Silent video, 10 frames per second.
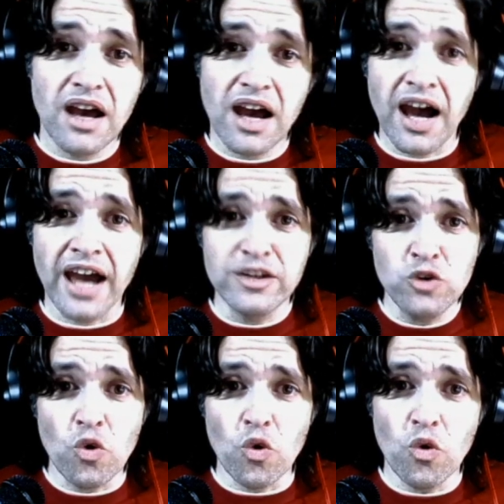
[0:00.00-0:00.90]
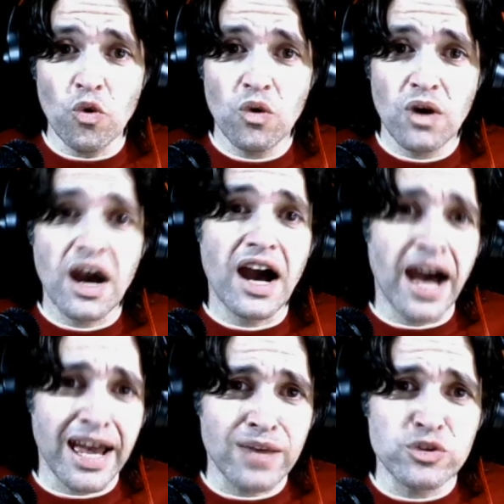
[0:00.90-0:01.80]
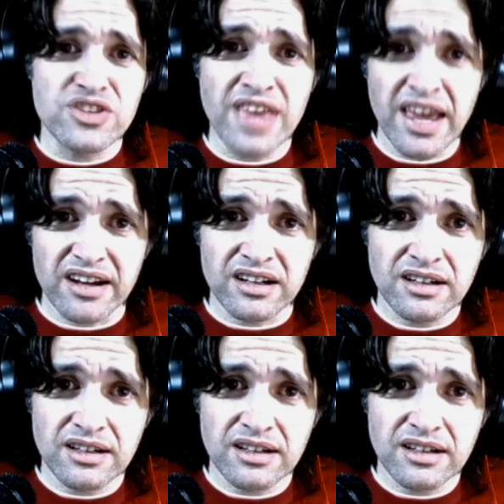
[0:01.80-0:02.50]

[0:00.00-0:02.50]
I know I was there.